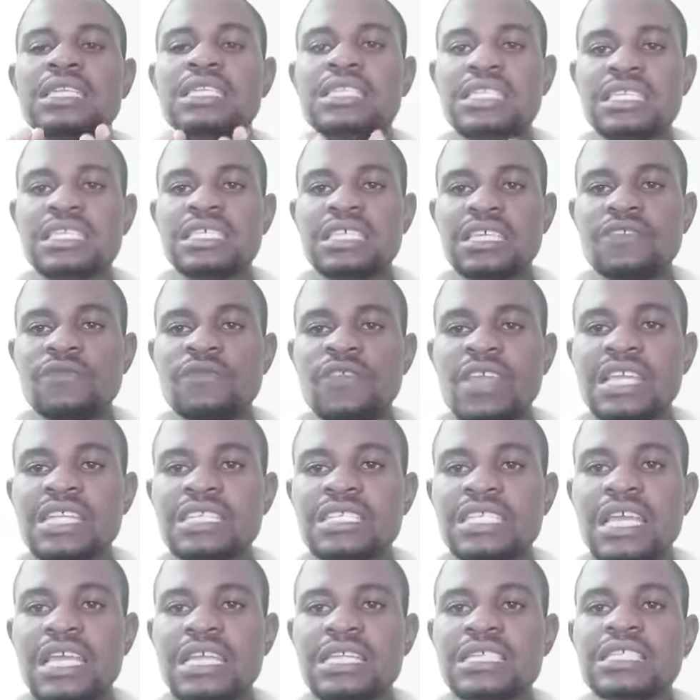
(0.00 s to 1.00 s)

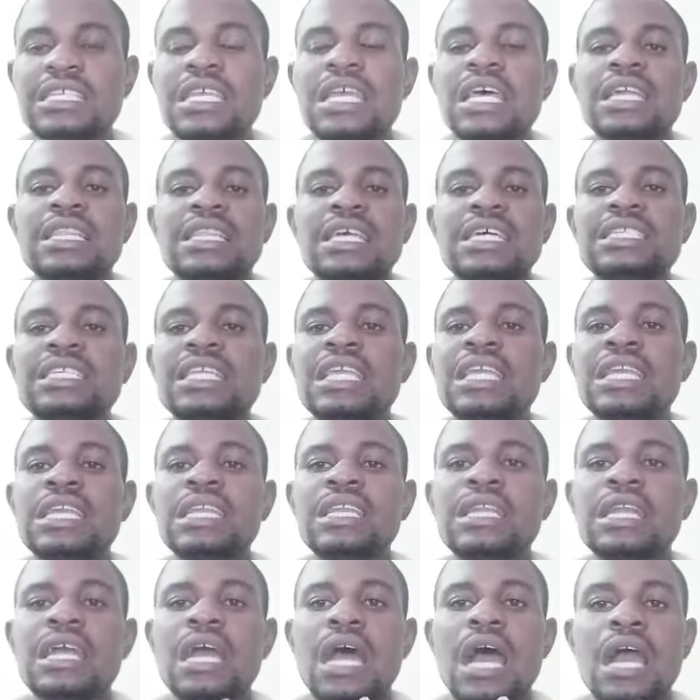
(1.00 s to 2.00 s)
disinfectant that
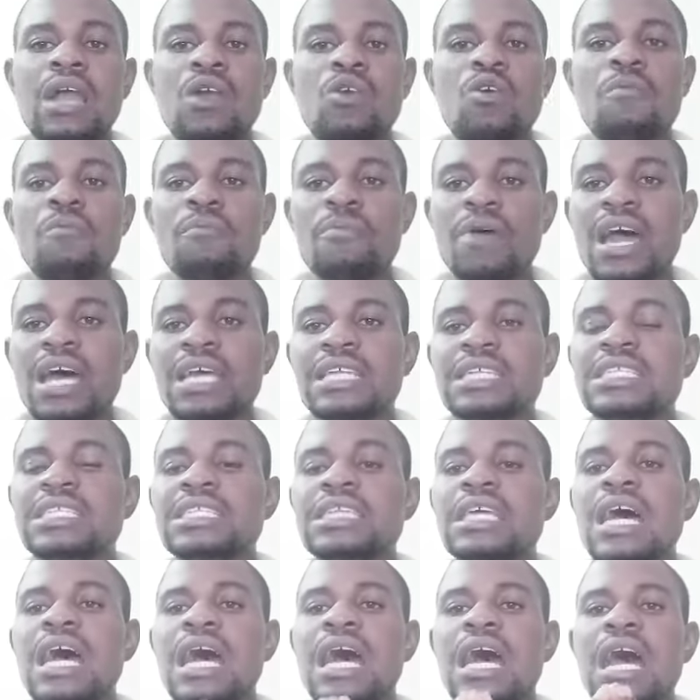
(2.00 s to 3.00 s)
can combat
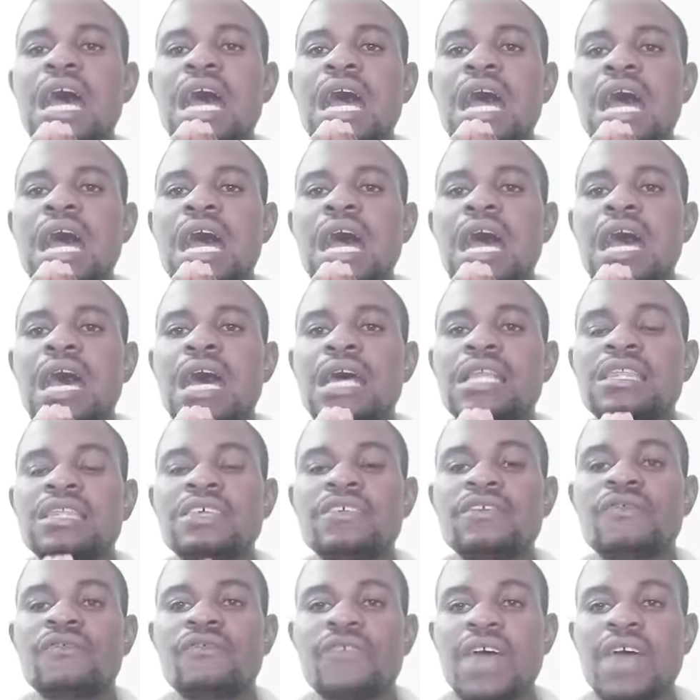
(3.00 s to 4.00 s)
the